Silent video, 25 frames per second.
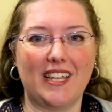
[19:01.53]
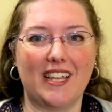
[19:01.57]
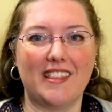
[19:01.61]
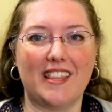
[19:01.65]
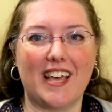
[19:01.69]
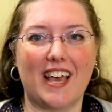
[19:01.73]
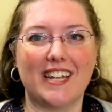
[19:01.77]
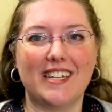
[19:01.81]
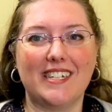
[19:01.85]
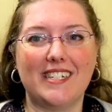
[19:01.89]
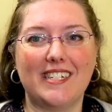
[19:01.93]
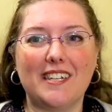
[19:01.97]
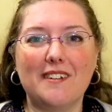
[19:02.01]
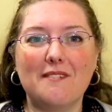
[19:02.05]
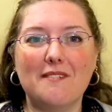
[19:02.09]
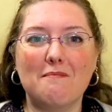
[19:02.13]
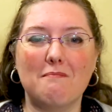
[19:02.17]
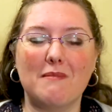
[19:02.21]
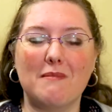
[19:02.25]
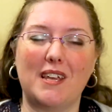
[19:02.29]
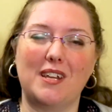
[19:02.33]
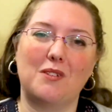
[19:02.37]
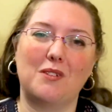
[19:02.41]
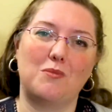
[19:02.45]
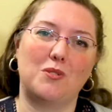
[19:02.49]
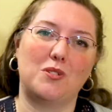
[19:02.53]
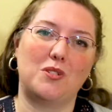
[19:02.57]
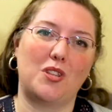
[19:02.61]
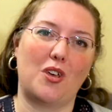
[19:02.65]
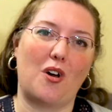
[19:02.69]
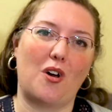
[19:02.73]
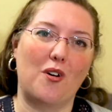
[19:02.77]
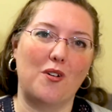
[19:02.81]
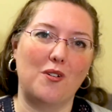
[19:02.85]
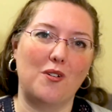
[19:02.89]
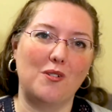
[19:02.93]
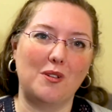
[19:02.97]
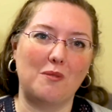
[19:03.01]
that didn't mean it was
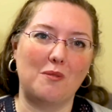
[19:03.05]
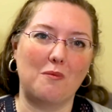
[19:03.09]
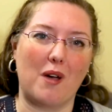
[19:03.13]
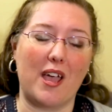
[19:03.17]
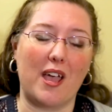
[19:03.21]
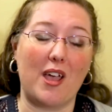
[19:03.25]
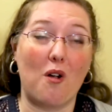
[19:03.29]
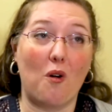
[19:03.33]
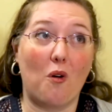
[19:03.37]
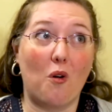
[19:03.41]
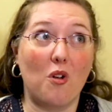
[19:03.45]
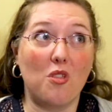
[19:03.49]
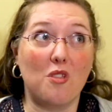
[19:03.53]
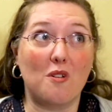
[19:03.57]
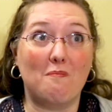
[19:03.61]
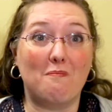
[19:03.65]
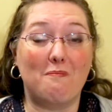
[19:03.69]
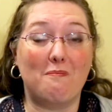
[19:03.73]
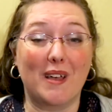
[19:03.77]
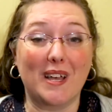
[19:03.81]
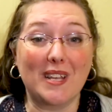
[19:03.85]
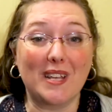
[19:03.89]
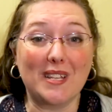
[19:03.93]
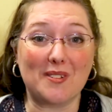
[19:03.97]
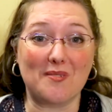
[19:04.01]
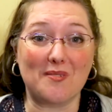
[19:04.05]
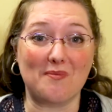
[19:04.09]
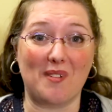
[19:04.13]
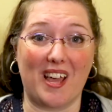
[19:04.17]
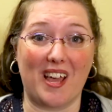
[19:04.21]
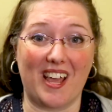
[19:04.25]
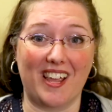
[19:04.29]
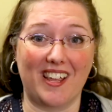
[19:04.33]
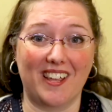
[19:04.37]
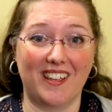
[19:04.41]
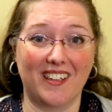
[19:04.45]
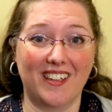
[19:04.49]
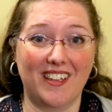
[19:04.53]
the only way or the best
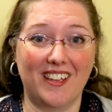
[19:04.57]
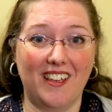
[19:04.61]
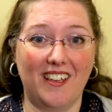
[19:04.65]
way.